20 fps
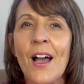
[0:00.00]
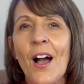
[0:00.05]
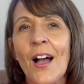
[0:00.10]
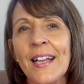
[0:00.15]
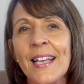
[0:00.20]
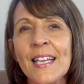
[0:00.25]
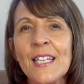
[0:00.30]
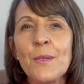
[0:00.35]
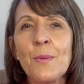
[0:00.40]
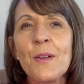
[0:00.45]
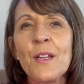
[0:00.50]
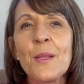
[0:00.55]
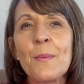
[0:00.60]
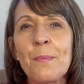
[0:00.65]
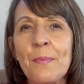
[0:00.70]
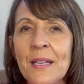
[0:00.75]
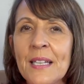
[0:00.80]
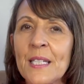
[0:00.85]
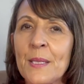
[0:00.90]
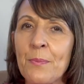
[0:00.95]
I guess one of
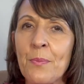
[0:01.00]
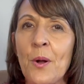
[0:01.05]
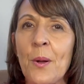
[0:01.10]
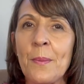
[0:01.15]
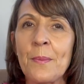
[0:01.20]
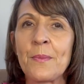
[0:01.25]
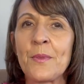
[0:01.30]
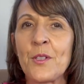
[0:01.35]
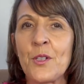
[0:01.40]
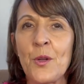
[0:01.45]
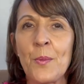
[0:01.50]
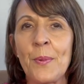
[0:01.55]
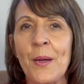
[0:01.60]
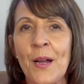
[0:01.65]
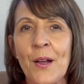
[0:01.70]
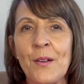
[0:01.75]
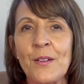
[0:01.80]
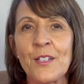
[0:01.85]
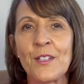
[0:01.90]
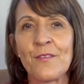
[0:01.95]
the biggest problems new
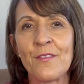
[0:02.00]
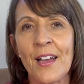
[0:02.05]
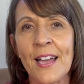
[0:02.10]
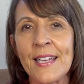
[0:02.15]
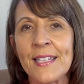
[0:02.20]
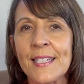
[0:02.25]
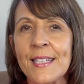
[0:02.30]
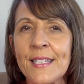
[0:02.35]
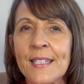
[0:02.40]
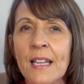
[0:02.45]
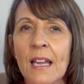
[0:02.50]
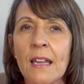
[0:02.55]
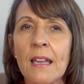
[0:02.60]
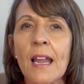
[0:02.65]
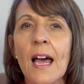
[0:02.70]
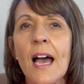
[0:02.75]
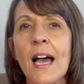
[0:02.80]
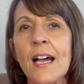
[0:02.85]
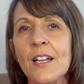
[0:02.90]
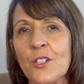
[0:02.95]
parents face is the
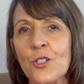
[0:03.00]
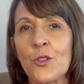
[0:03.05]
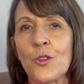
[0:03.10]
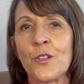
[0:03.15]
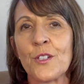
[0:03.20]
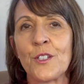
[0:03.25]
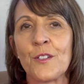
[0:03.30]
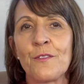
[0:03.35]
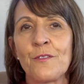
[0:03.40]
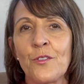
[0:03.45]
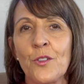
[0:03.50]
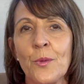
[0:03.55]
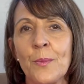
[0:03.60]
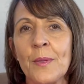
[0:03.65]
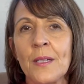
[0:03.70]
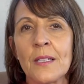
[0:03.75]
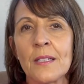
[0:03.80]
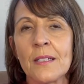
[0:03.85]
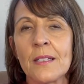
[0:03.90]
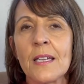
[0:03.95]
large choice of
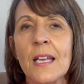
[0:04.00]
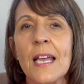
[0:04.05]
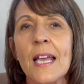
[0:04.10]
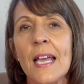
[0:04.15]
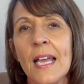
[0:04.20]
formulas,